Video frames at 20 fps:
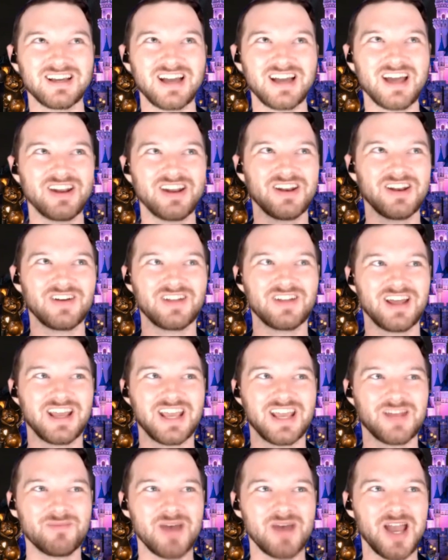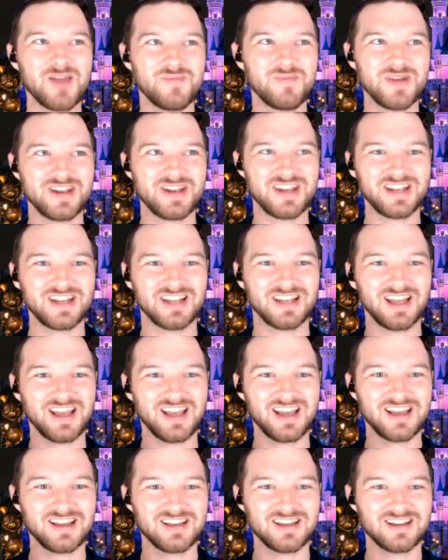I don't know, like in my opinion,
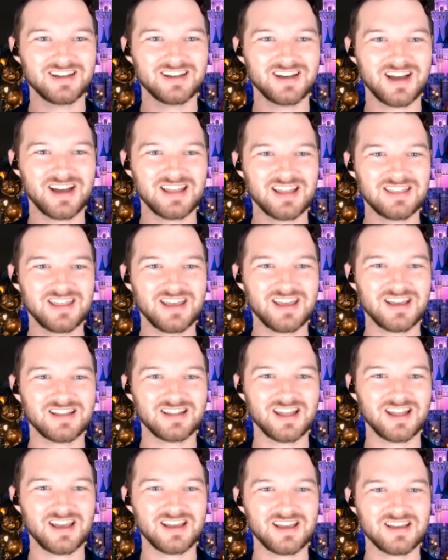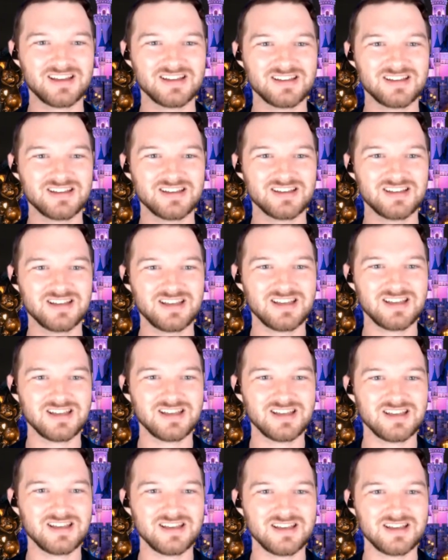like I think like
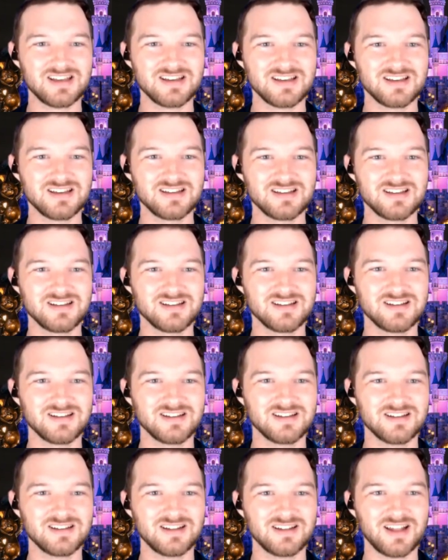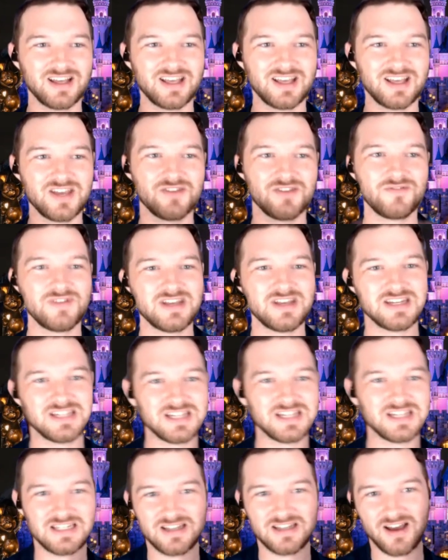he like if he
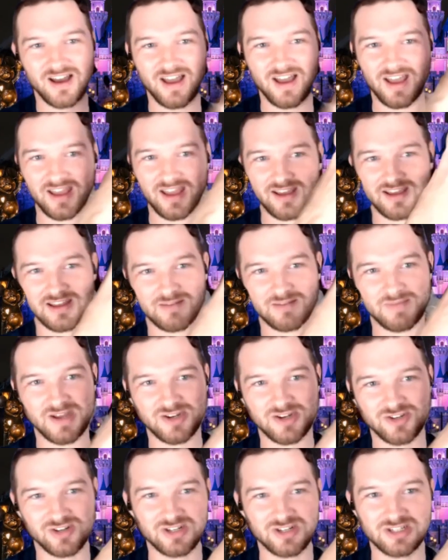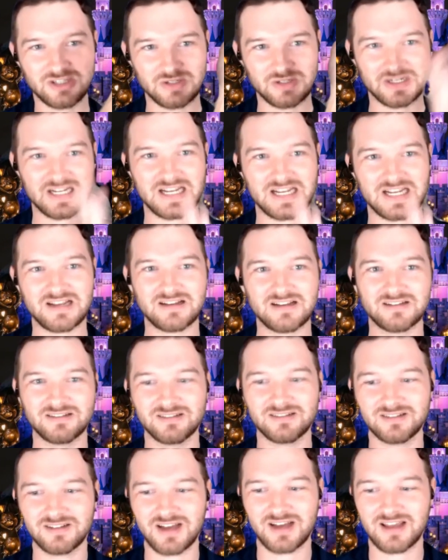did die in Matrix 3,
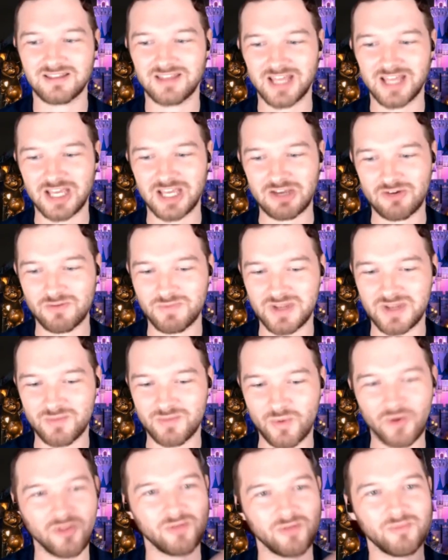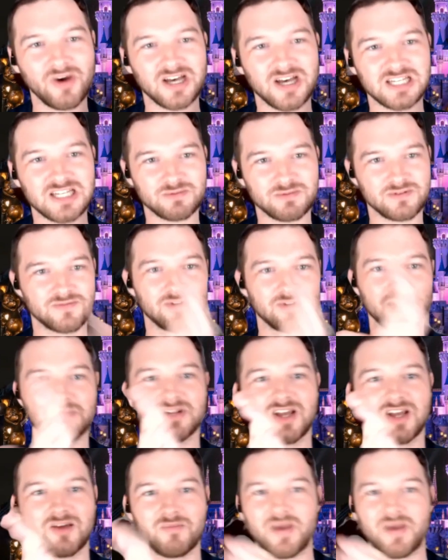I think it would be more than possible for him
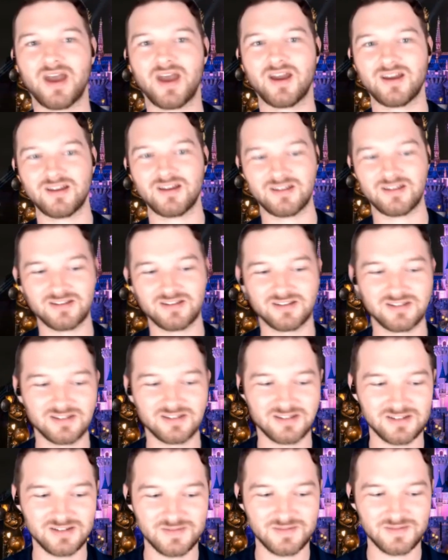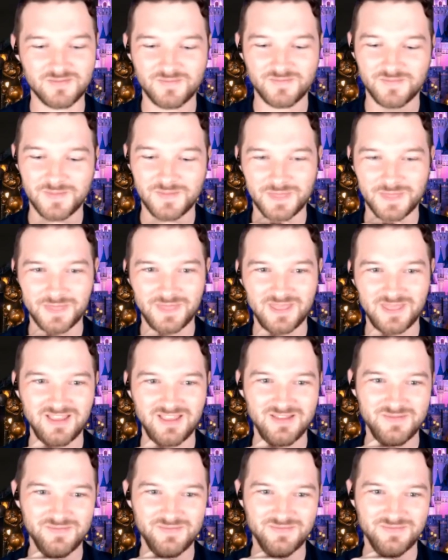to come back. Did you forget
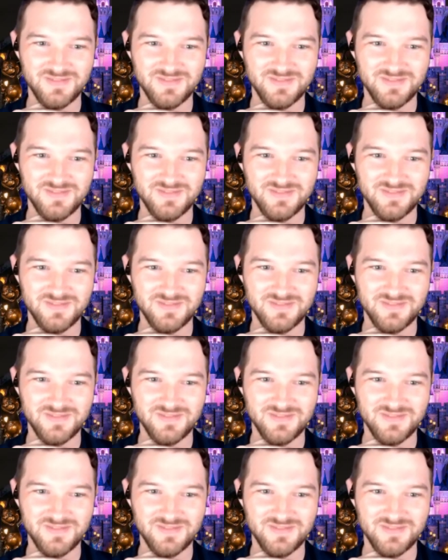Matrix